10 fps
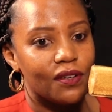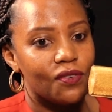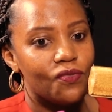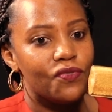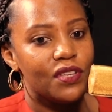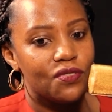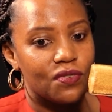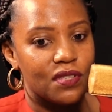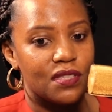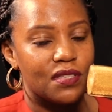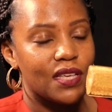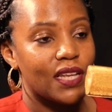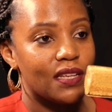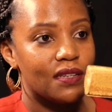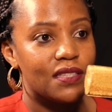reasons that
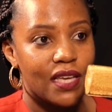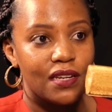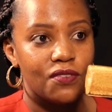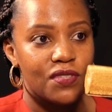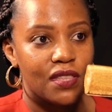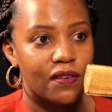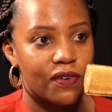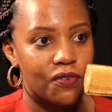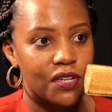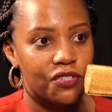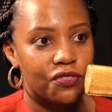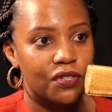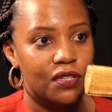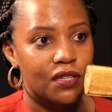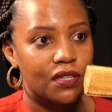I decided to start the
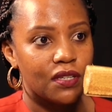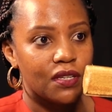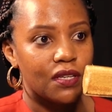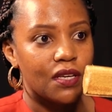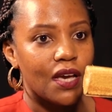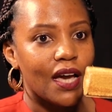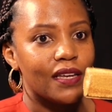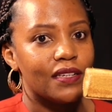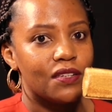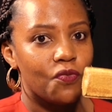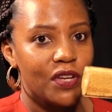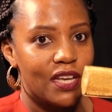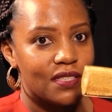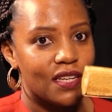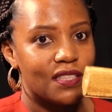foundation. And when I
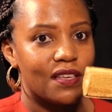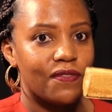was starting the